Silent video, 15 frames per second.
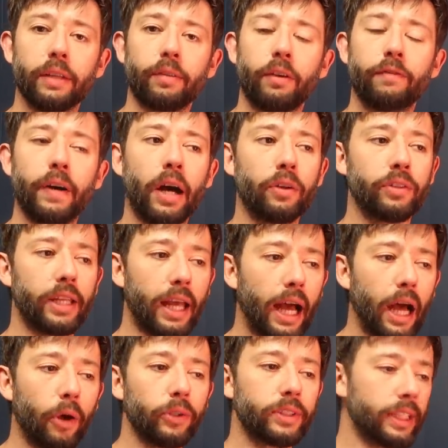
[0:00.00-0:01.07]
and we found the
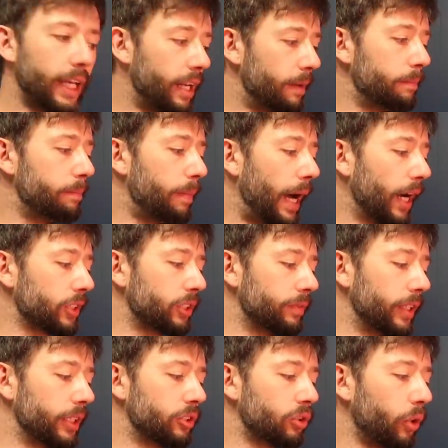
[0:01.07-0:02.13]
house and a box
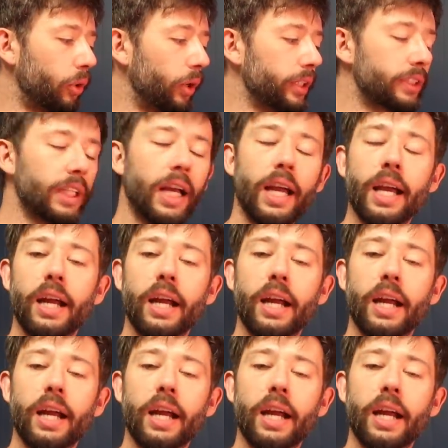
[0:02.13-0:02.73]
of these toys.